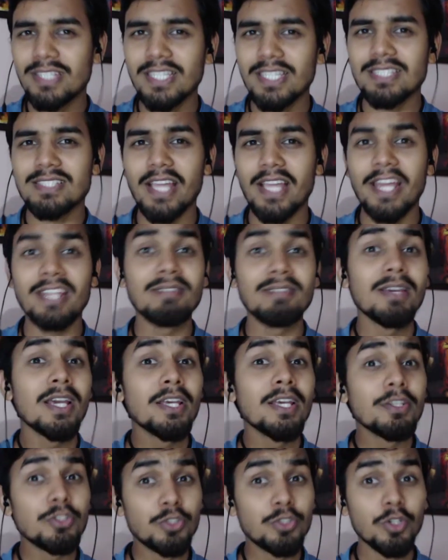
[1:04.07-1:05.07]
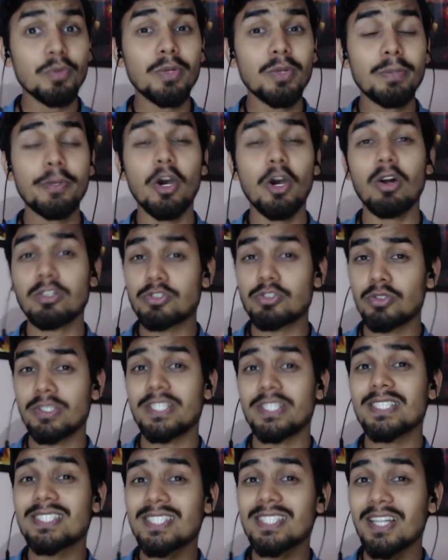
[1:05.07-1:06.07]
things, and you will be also
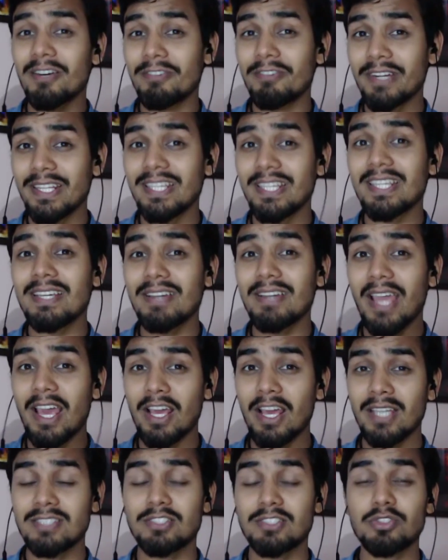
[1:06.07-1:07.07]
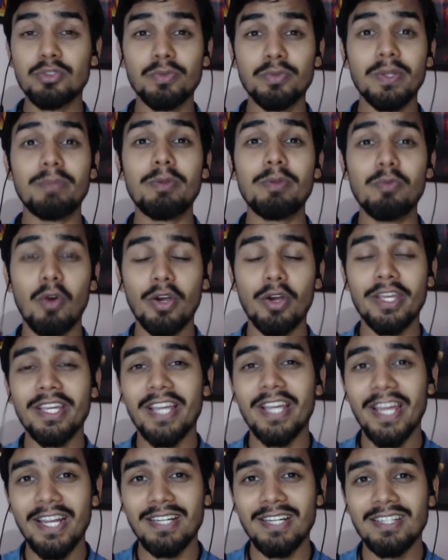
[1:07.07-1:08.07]
discovering as you will be
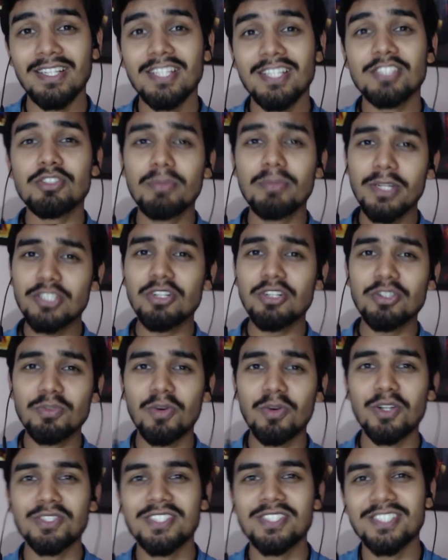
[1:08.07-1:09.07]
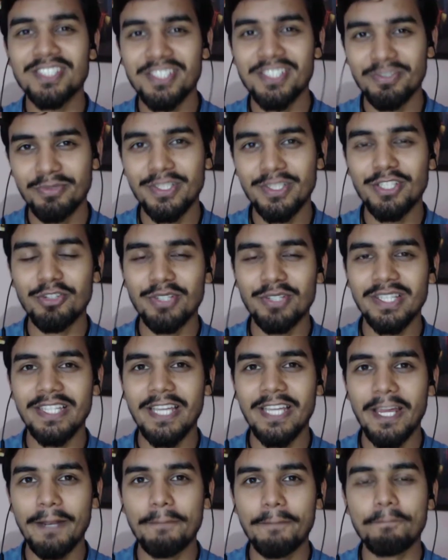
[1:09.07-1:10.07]
walking ahead. So make sure to watch this video till
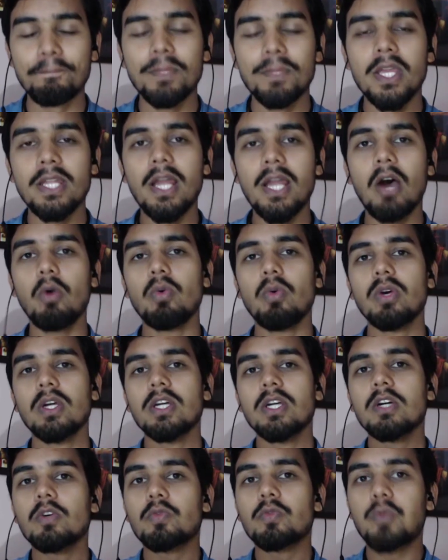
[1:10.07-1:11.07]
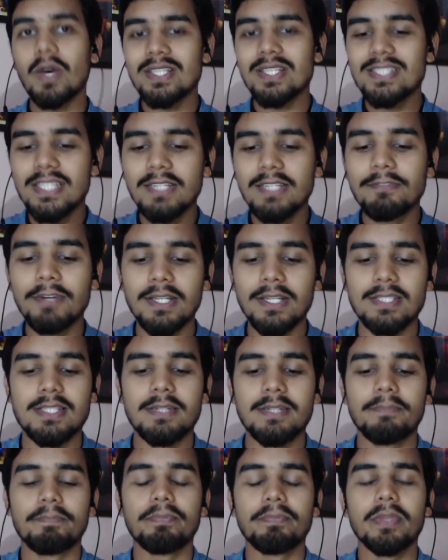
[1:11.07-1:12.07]
the end. Now, first thing
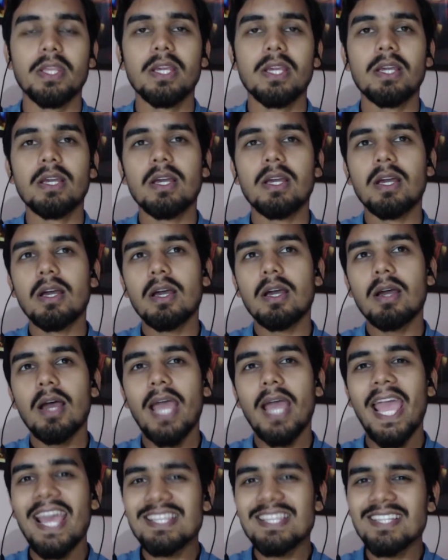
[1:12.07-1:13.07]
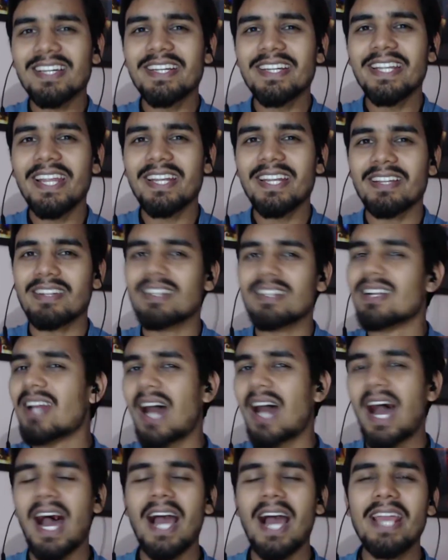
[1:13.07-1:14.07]
first, as a creator,
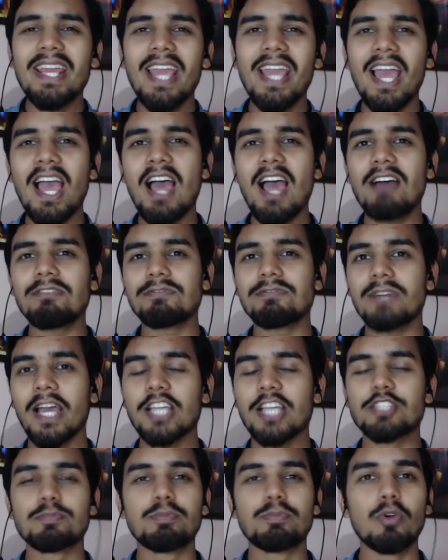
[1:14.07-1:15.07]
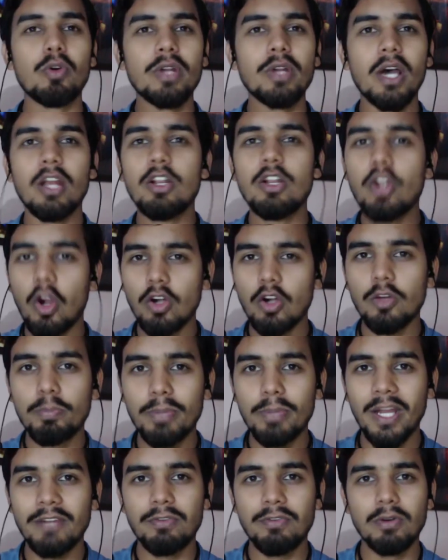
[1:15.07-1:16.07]
I have explored a lot of
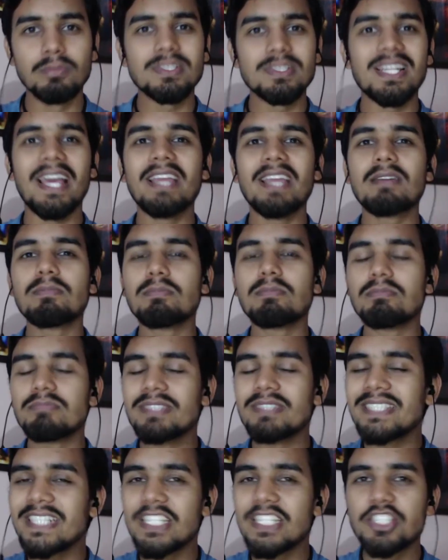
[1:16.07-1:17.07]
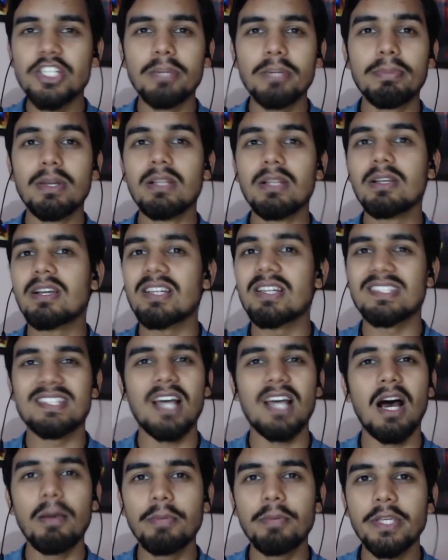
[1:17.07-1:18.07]
platforms like Teachable,
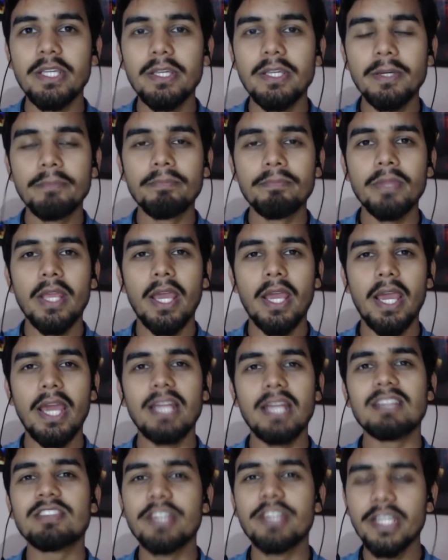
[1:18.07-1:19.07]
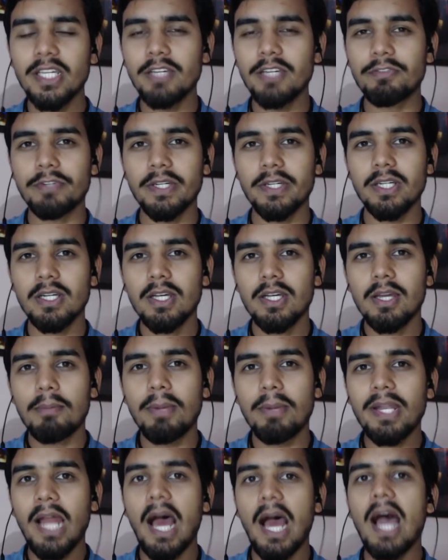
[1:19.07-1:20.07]
Kajabi, and Thinkific,
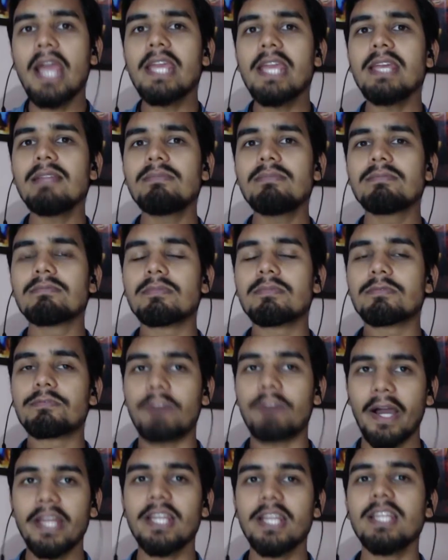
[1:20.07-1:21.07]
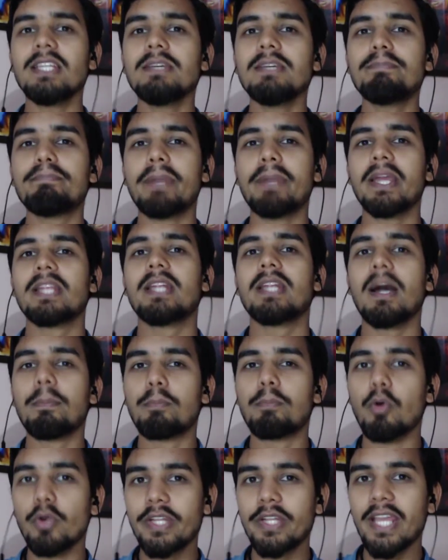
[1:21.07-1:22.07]
but I finally picked
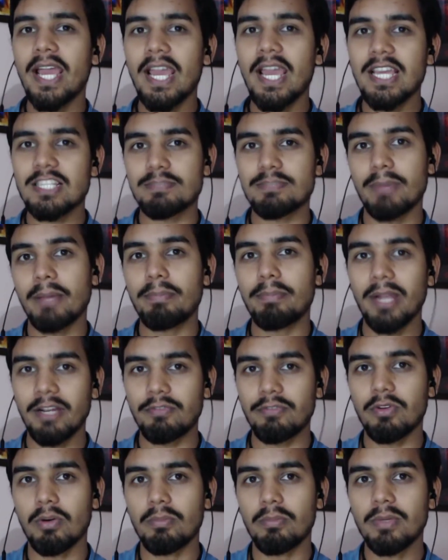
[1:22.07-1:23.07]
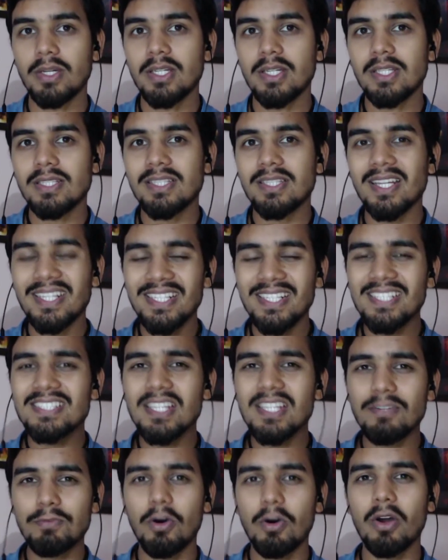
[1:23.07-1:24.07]
up Podia as my platform. The
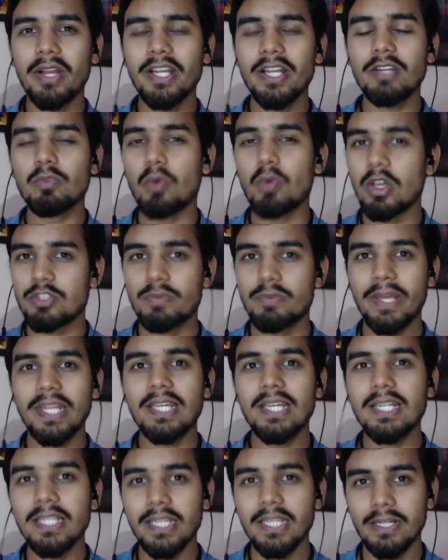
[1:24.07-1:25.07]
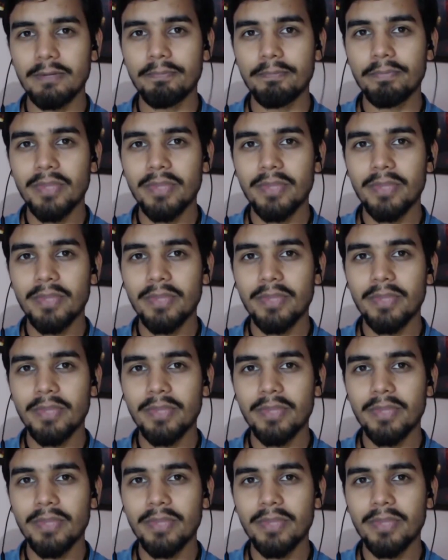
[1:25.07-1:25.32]
reason for it was very clear.